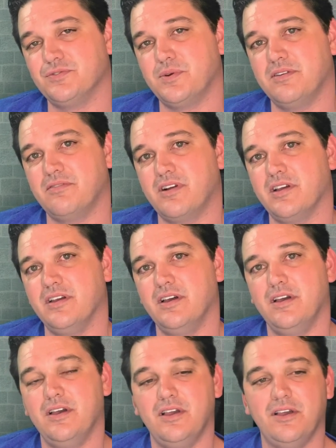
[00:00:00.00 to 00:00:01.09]
whenever I
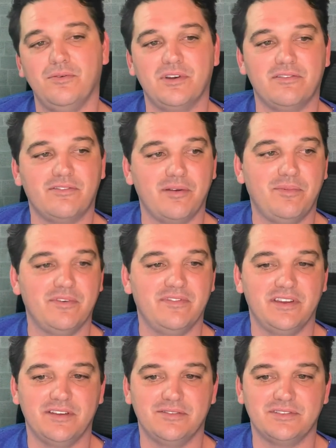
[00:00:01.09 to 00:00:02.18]
put
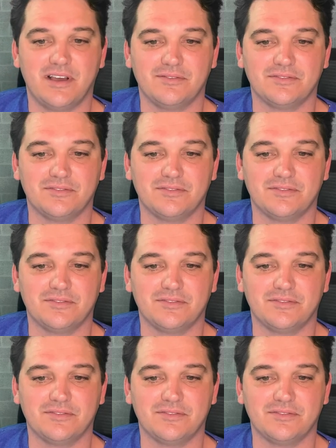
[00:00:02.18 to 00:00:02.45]
videos out.